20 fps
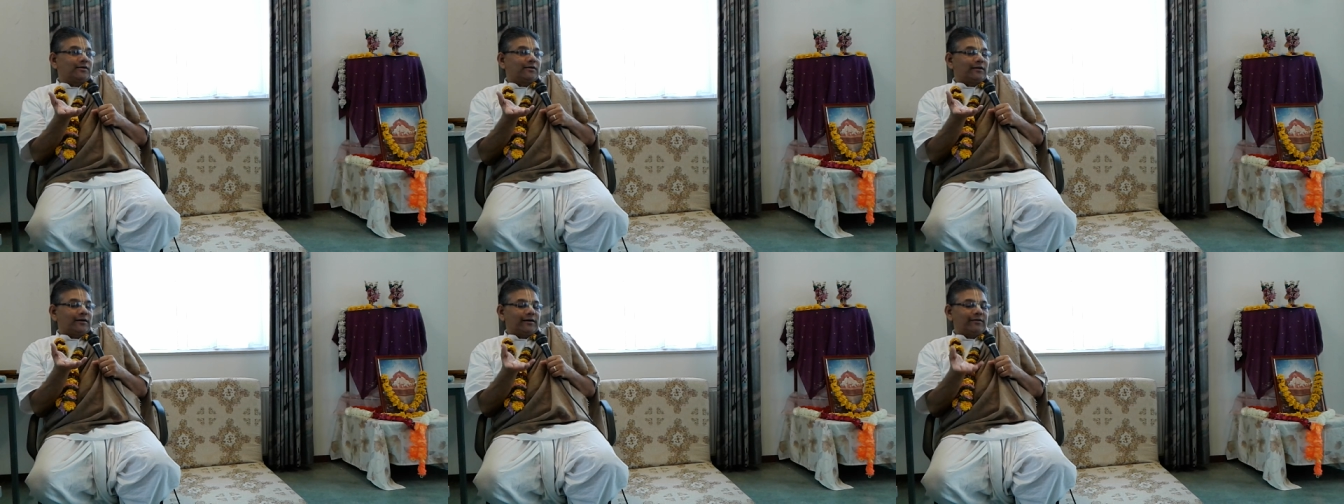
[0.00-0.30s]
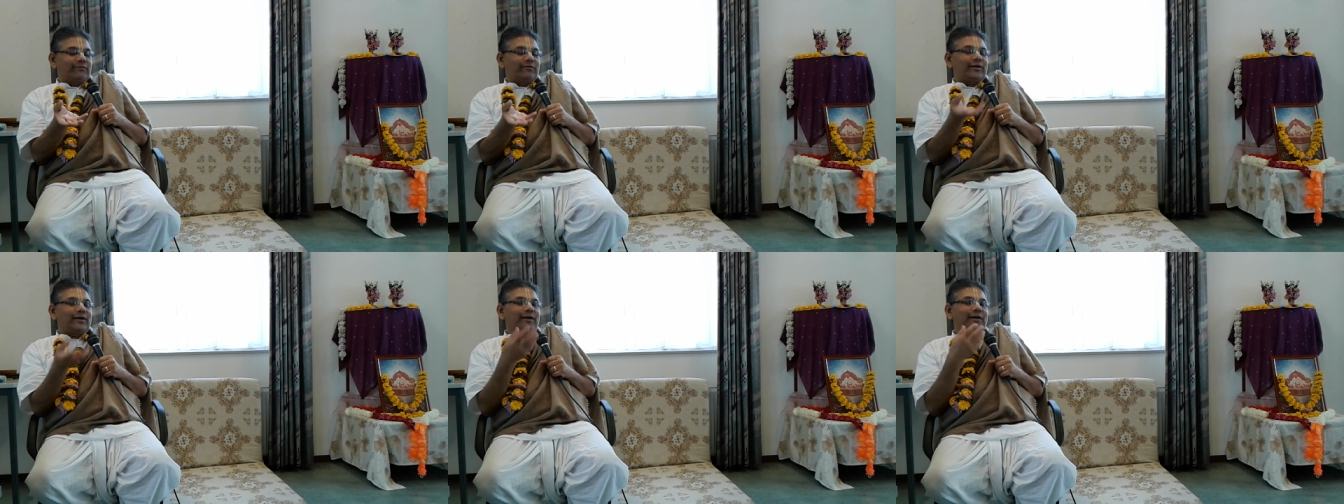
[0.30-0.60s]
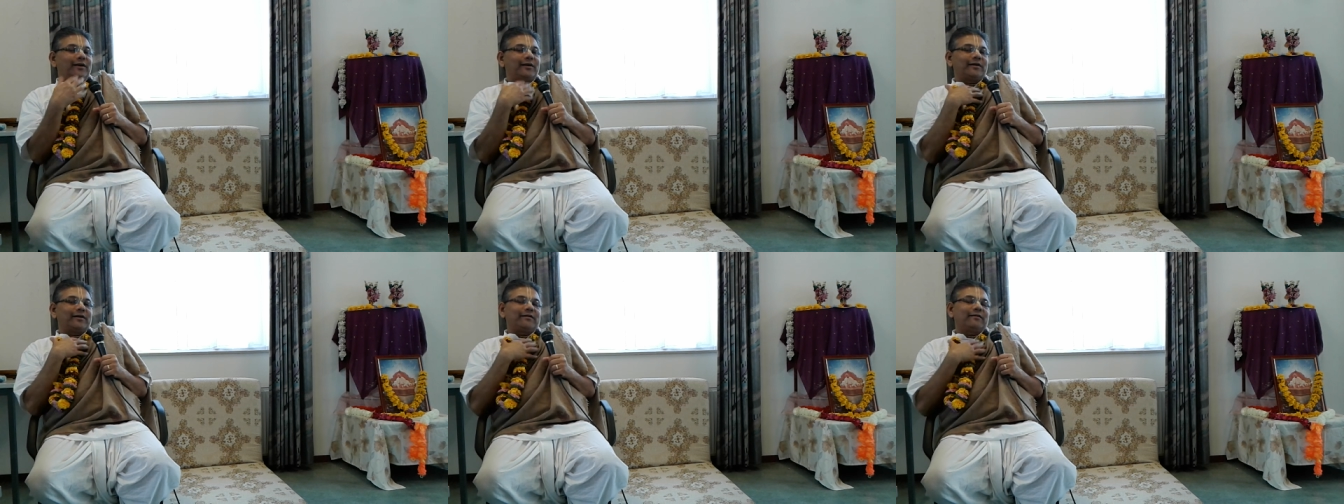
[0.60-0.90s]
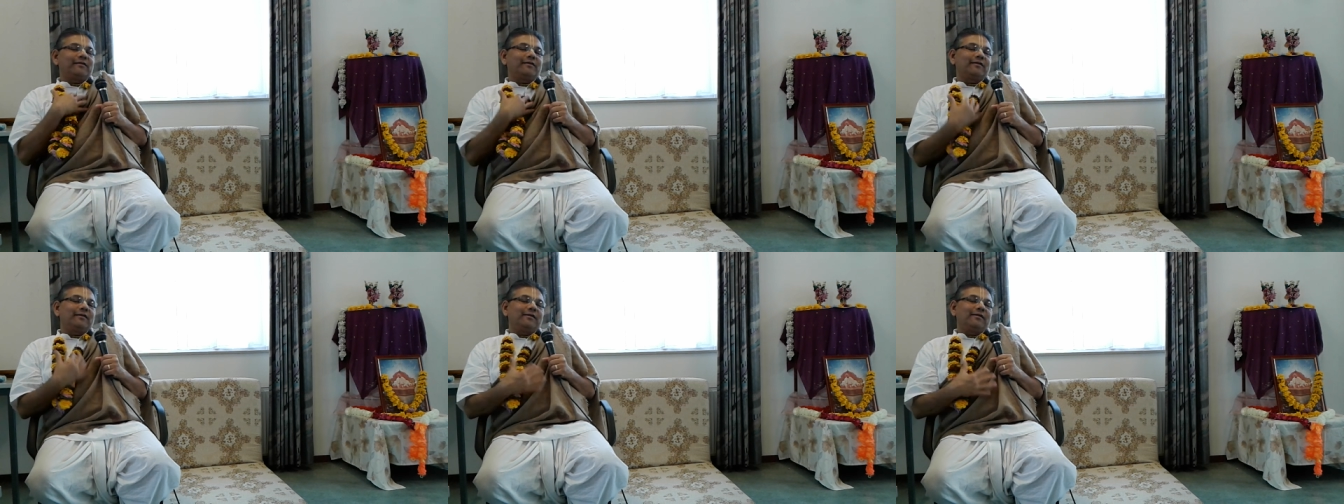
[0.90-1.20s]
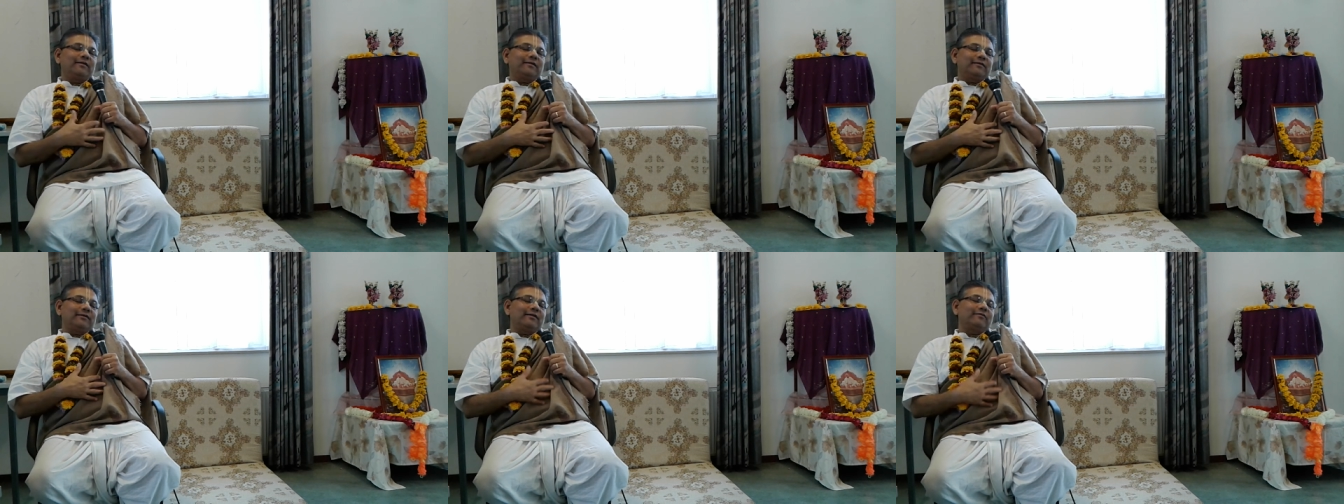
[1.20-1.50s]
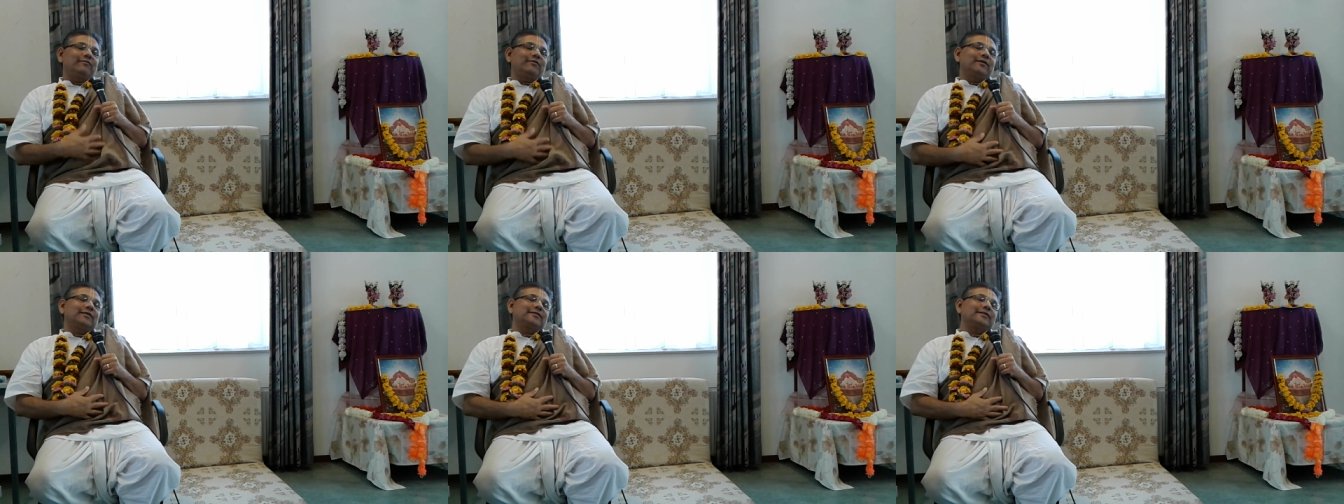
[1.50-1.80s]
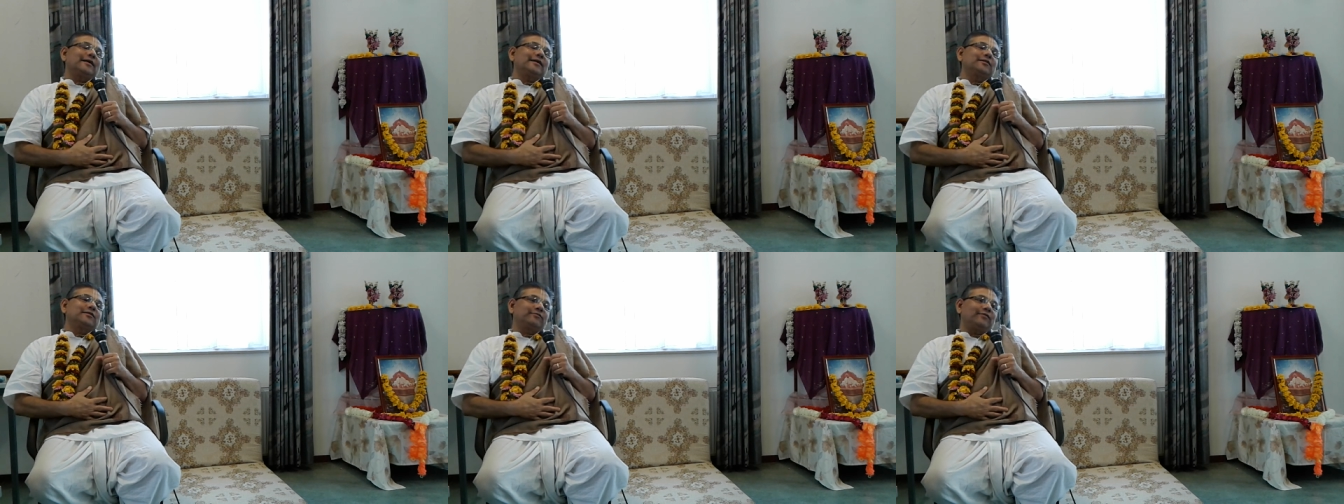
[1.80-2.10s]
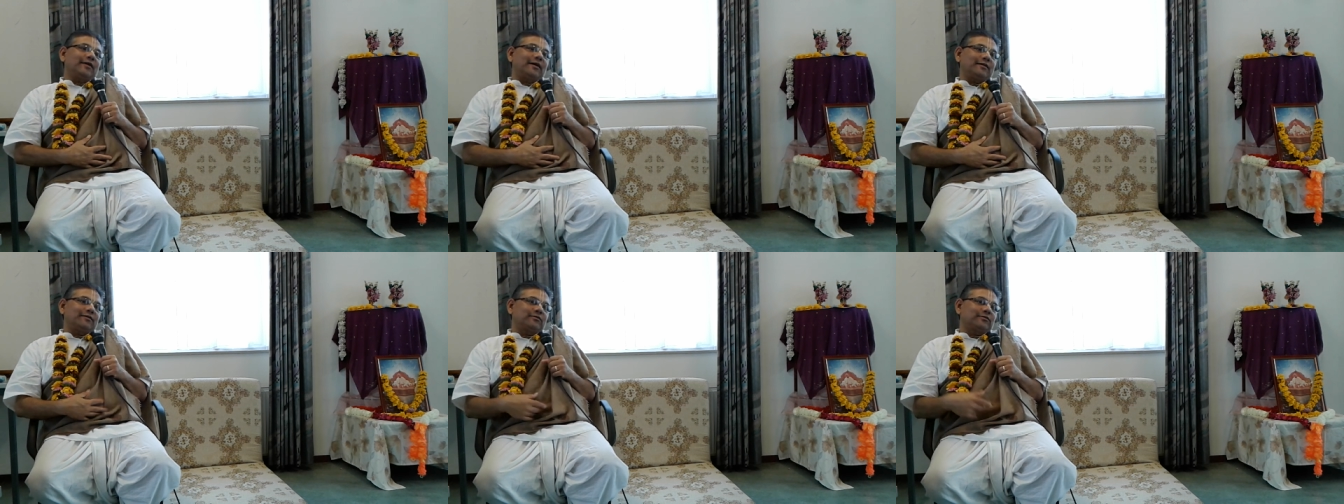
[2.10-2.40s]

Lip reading: and we eat it, then we are satisfied.